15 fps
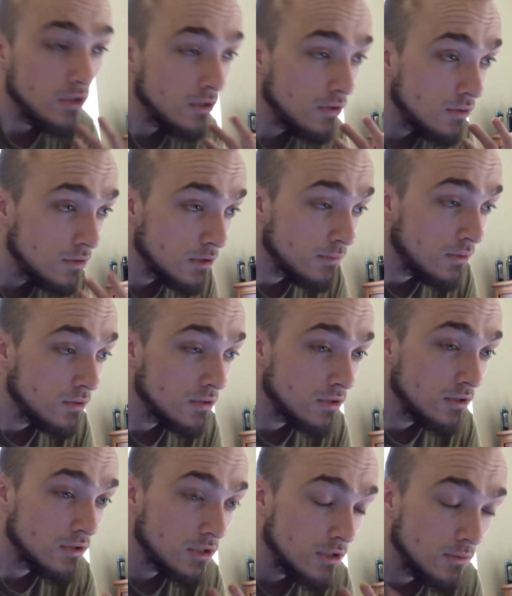you're supposed
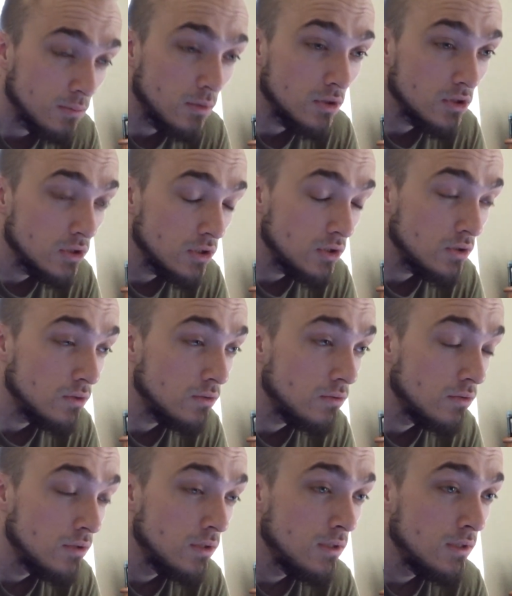to
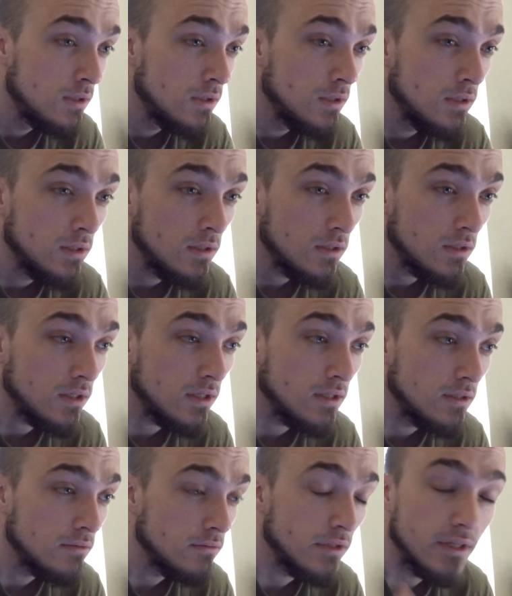
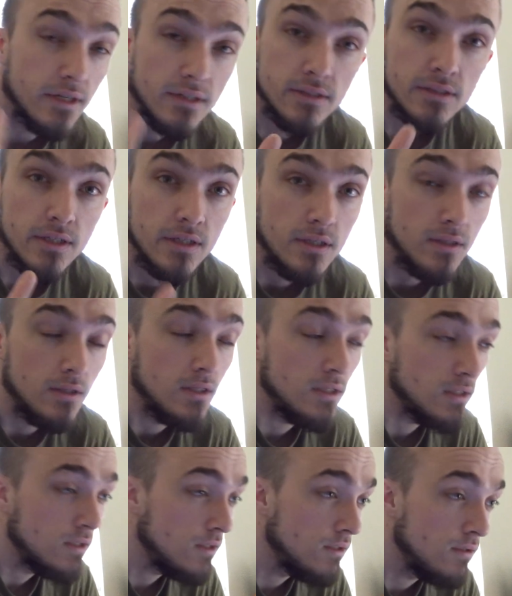like I said,
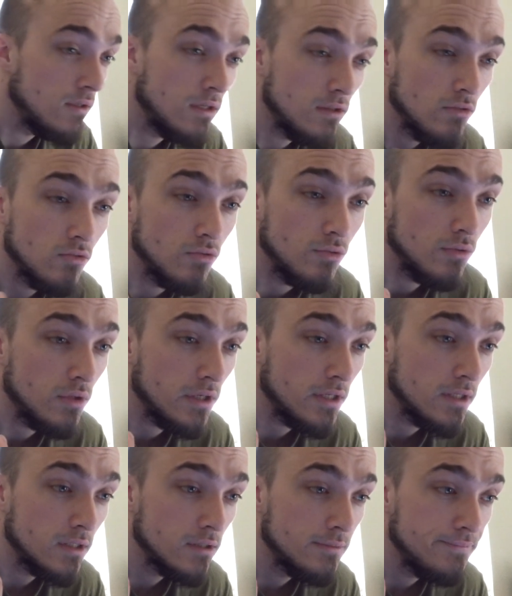like get through like,